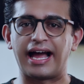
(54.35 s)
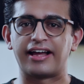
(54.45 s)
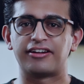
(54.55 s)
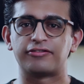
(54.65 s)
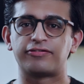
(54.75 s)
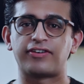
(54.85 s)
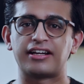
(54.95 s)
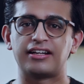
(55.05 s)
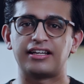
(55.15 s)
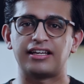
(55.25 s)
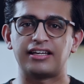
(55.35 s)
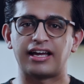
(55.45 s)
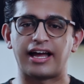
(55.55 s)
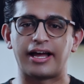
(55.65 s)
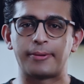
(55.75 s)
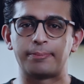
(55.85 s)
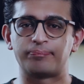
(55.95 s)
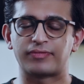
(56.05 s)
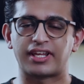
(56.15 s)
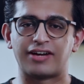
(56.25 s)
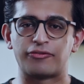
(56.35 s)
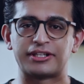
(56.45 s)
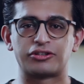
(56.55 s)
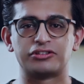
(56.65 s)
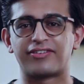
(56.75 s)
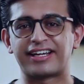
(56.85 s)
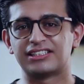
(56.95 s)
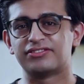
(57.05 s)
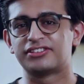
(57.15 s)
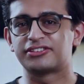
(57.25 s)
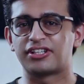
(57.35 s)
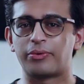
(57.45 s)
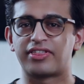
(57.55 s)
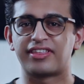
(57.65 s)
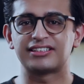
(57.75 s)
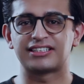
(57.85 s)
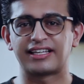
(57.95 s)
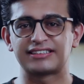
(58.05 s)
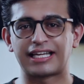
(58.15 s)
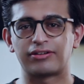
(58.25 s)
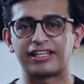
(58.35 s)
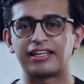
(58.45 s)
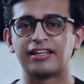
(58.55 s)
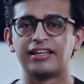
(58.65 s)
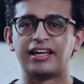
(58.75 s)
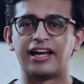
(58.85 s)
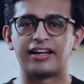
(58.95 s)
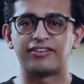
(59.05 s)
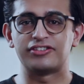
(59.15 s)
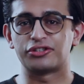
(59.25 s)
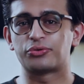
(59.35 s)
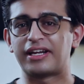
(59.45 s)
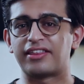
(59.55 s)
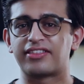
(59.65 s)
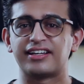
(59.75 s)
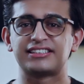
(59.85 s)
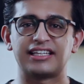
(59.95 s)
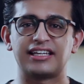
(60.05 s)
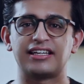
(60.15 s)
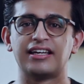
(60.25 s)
And finally, governmental directives. So with things like Saudi Vision 2030,